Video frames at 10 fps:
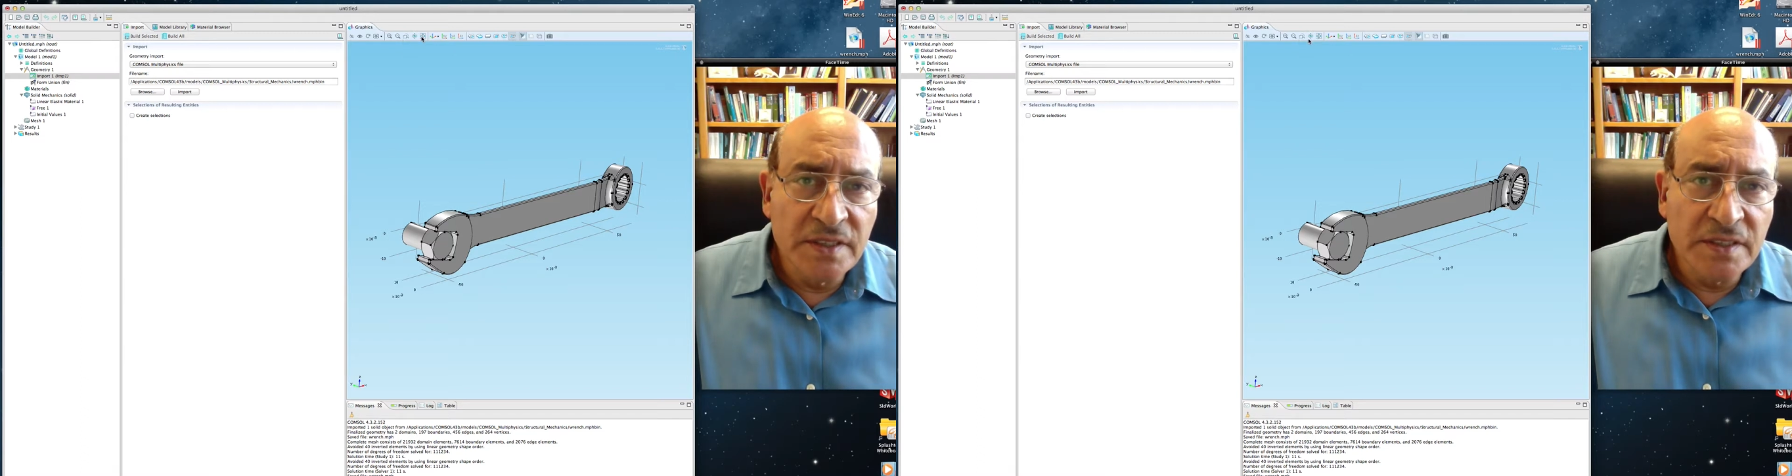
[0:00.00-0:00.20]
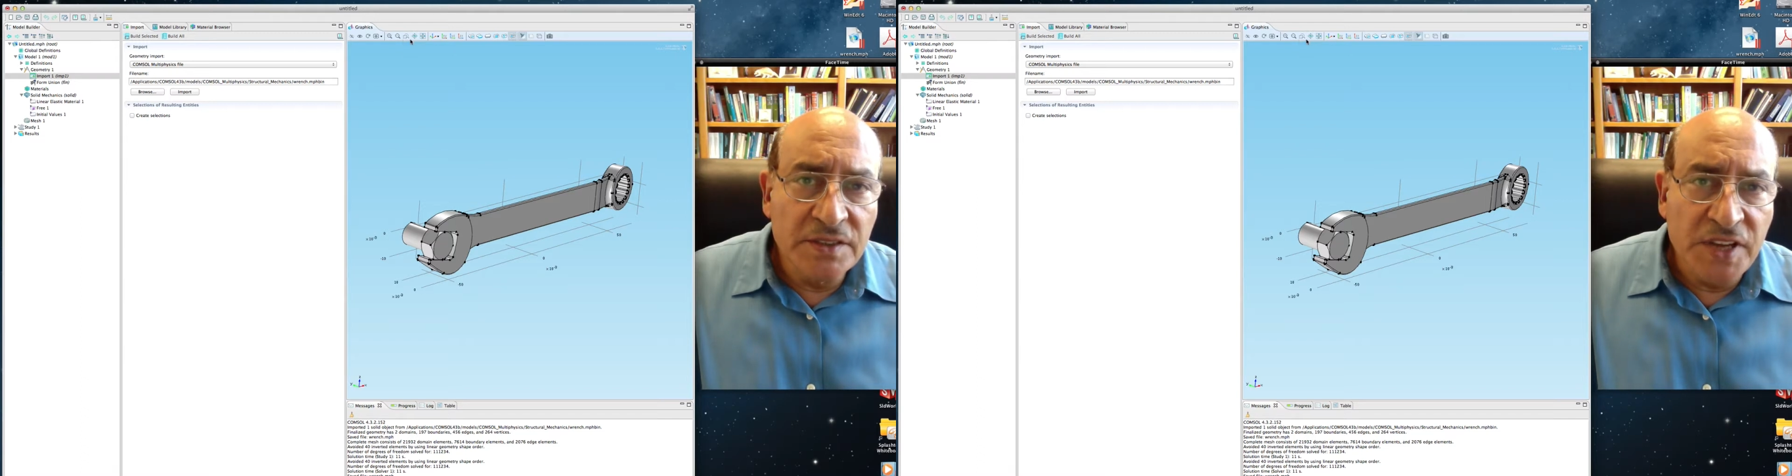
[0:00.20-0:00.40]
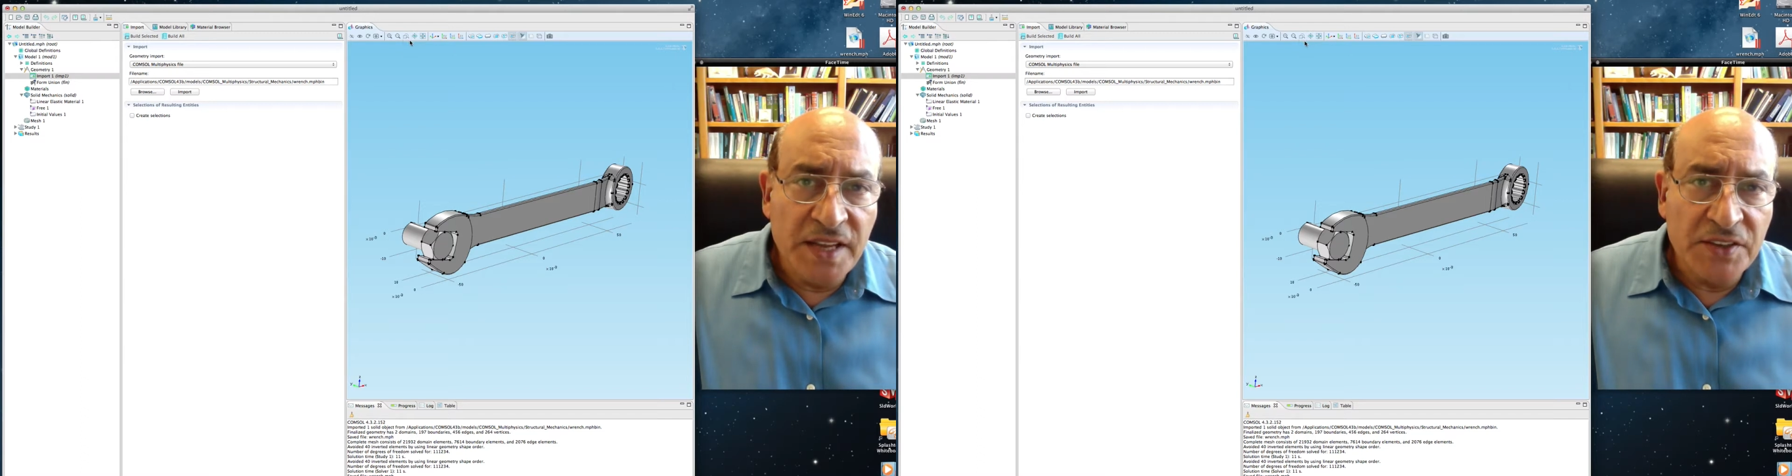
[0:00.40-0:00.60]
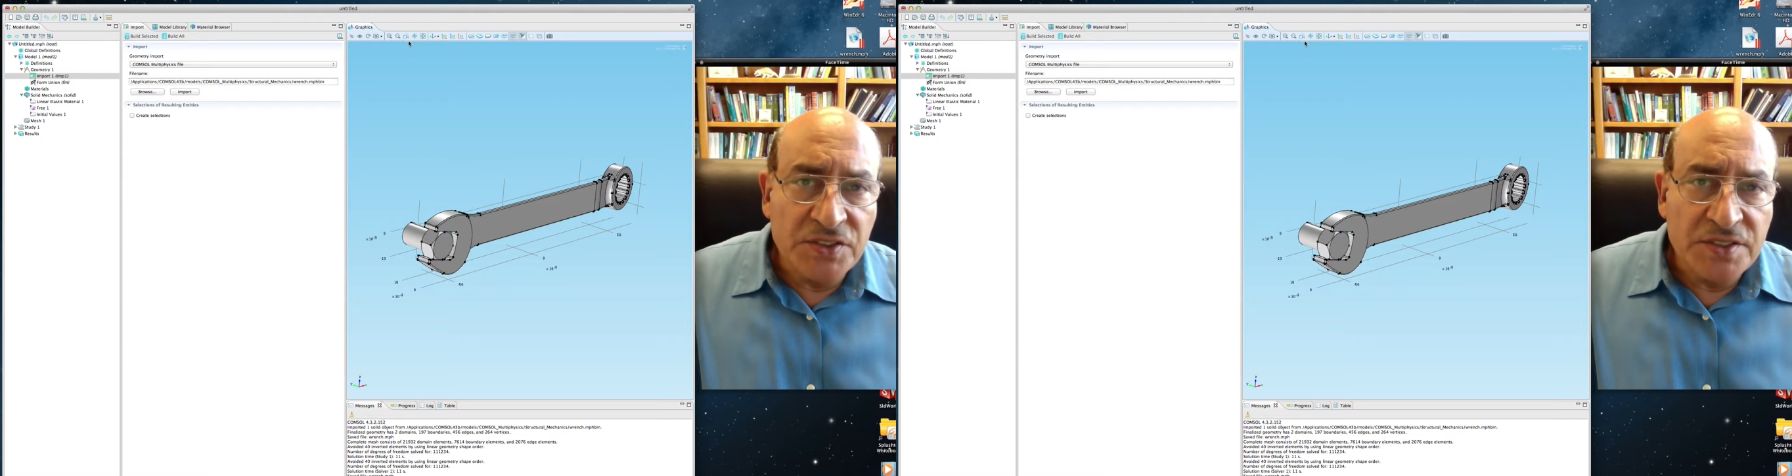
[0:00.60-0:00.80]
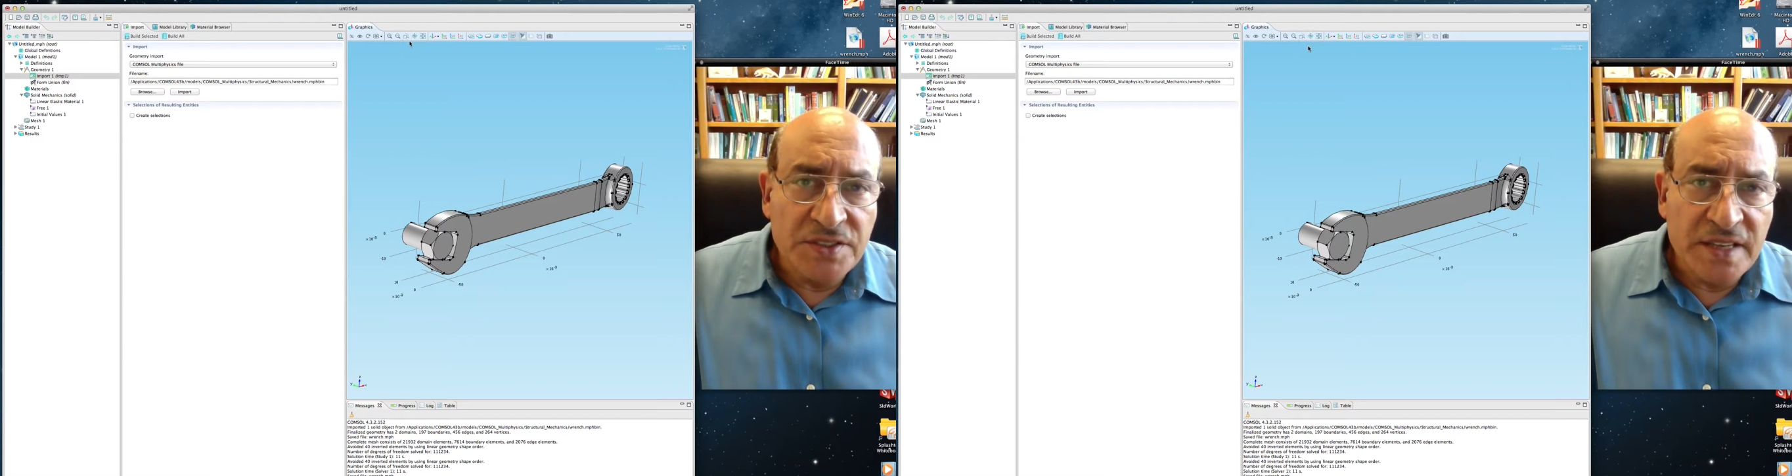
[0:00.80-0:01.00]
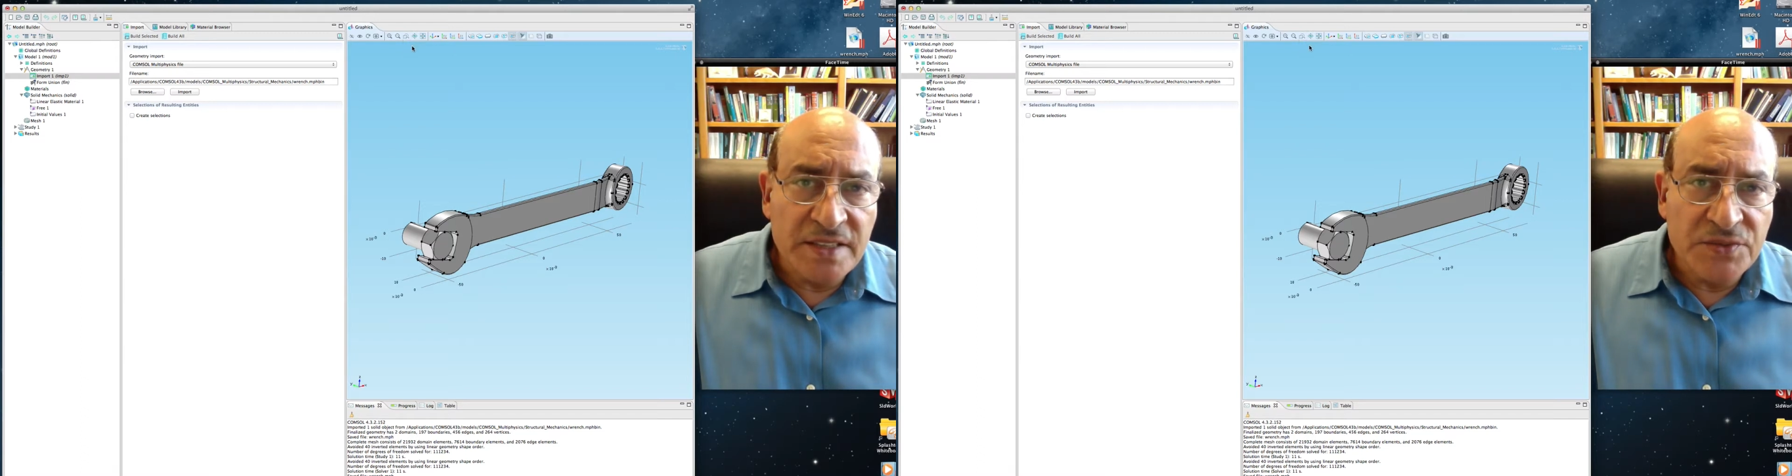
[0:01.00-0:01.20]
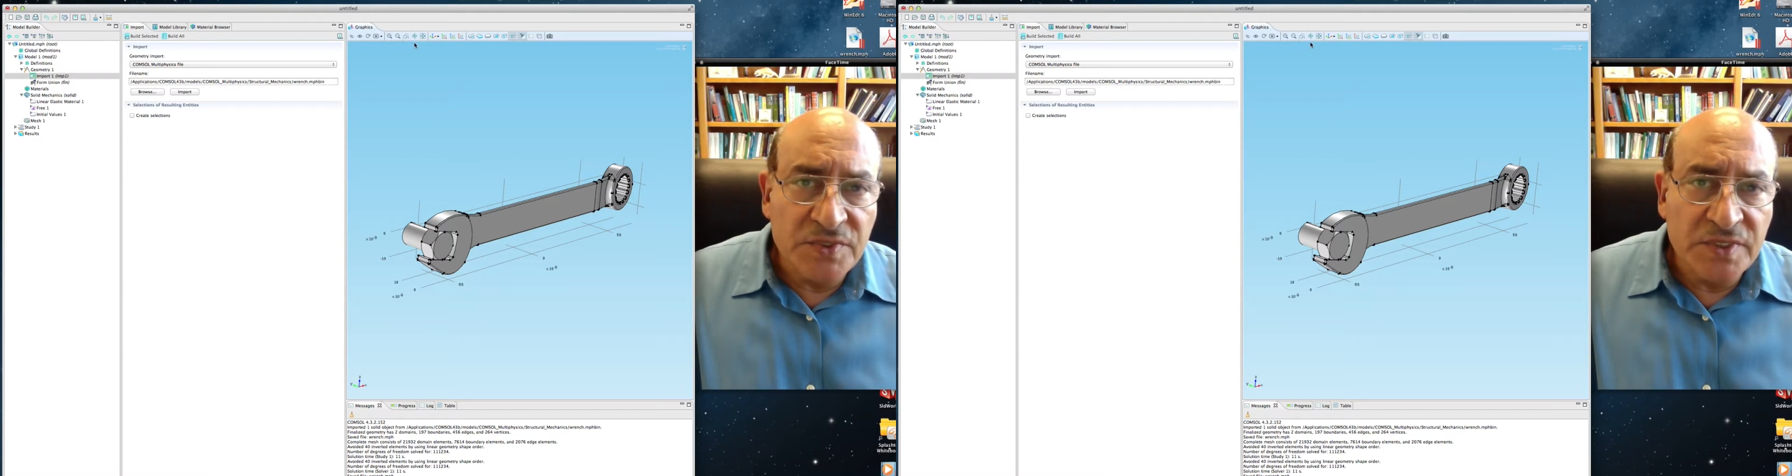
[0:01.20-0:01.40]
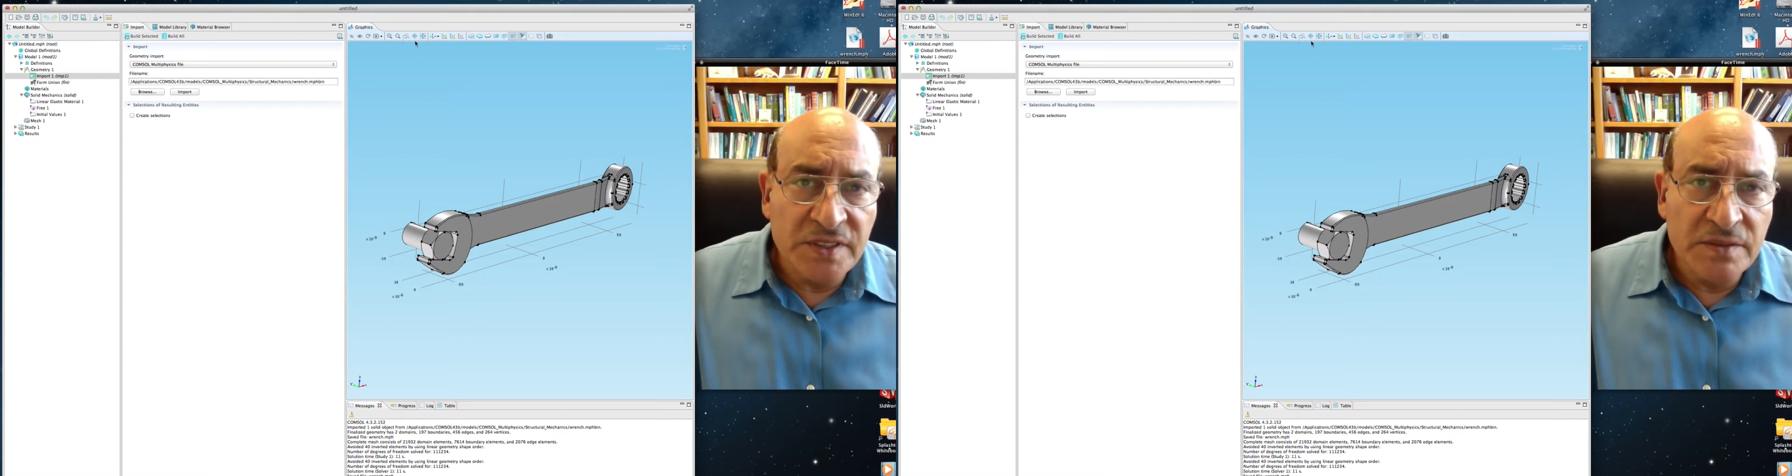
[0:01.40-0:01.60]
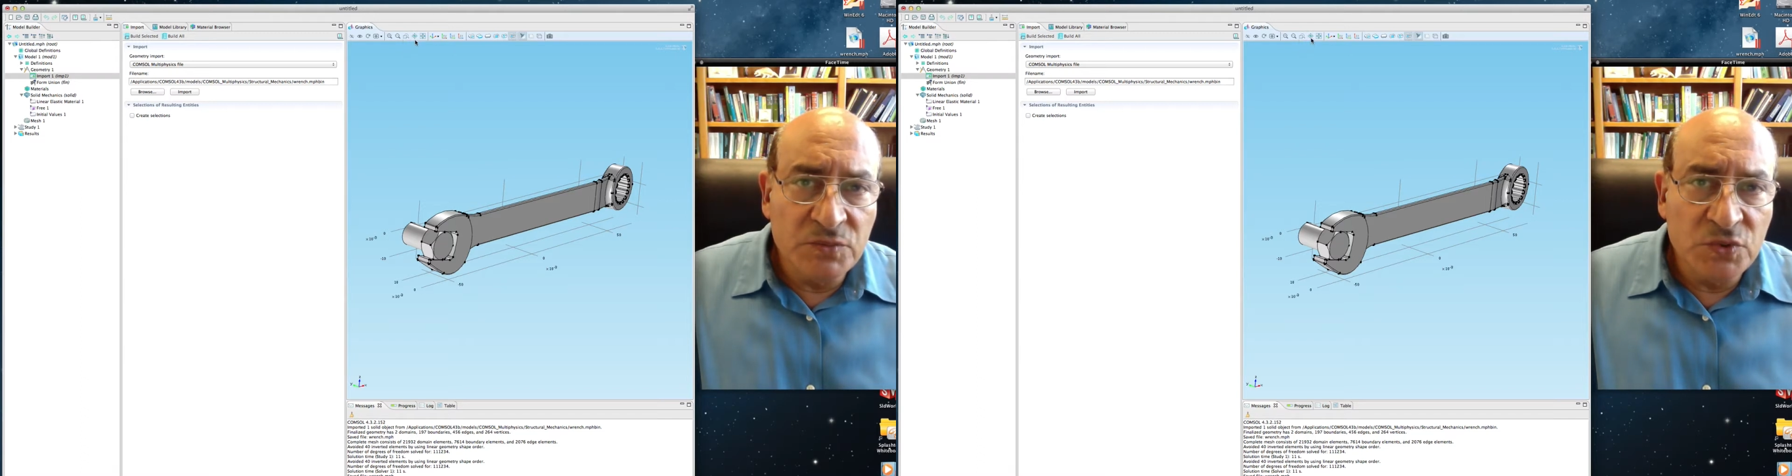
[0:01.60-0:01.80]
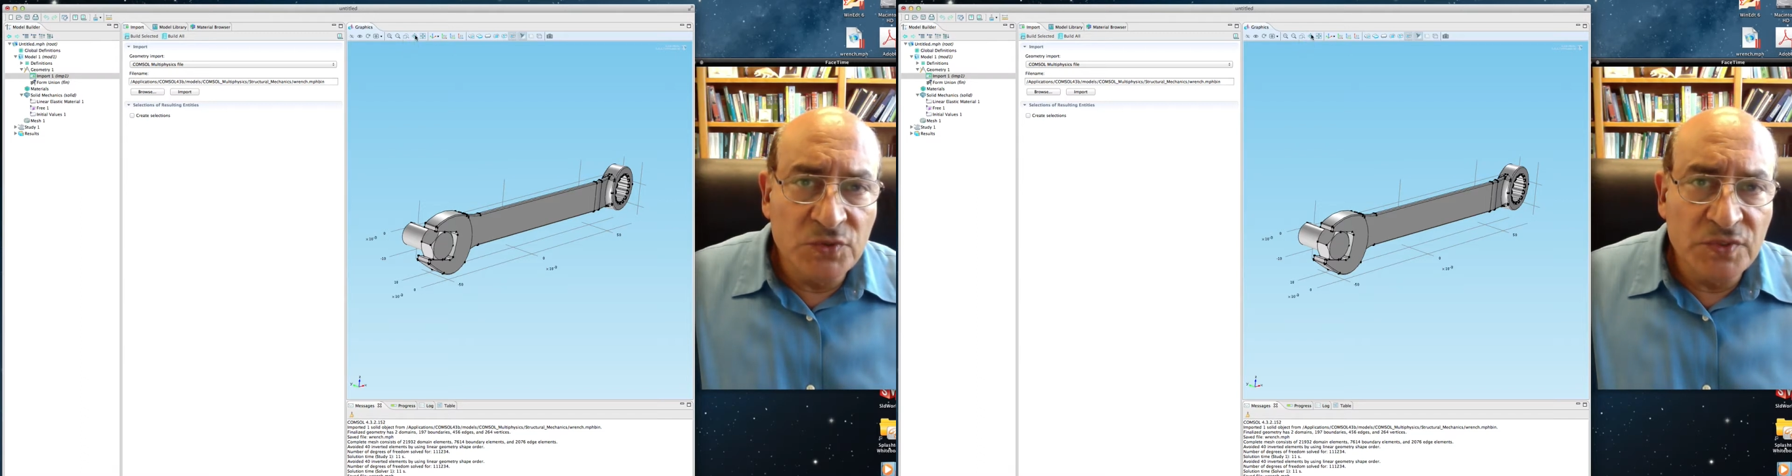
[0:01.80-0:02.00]
changes as we
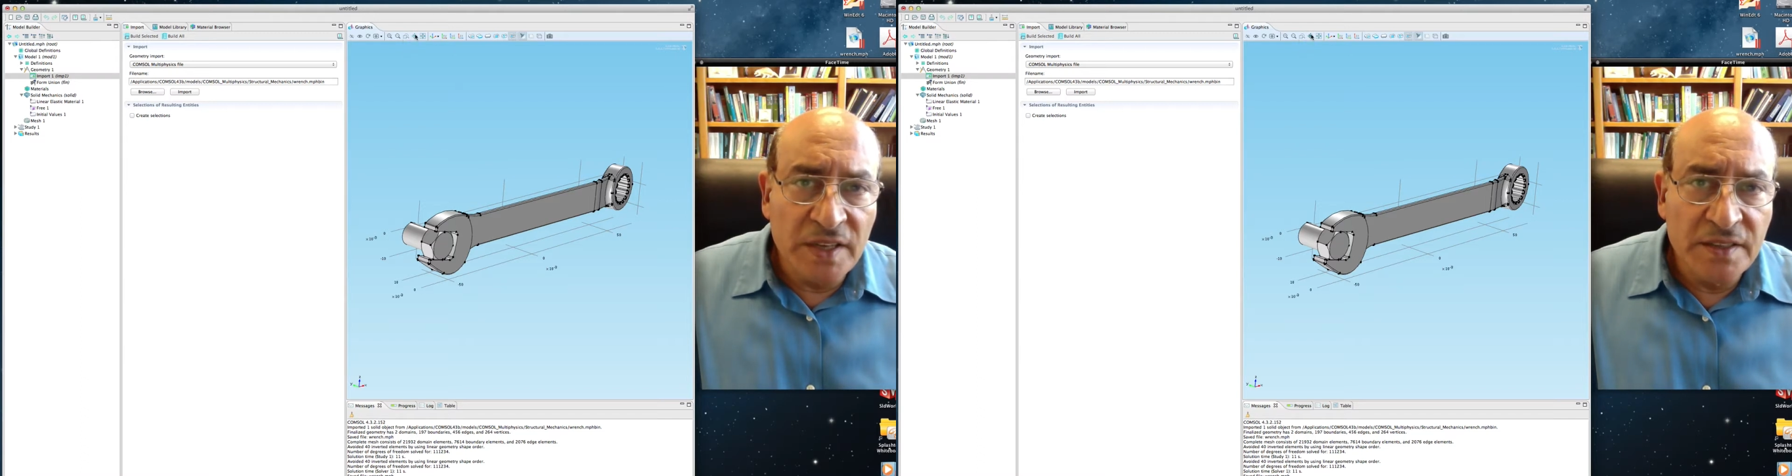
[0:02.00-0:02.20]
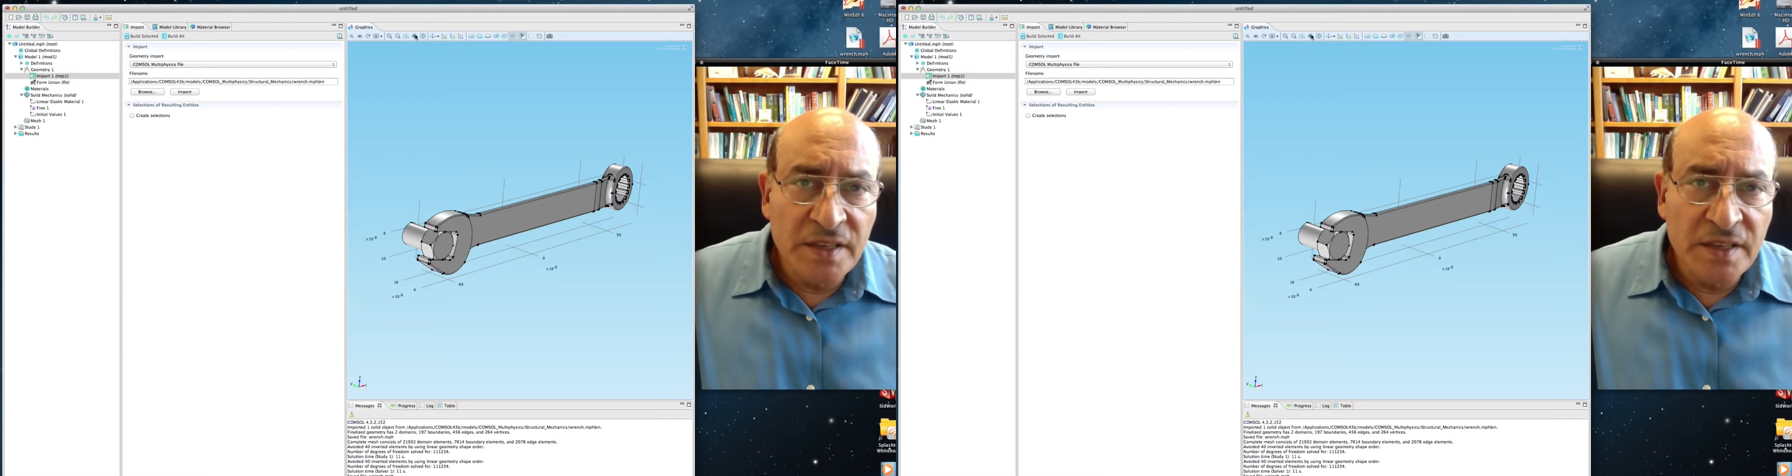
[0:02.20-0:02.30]
move on.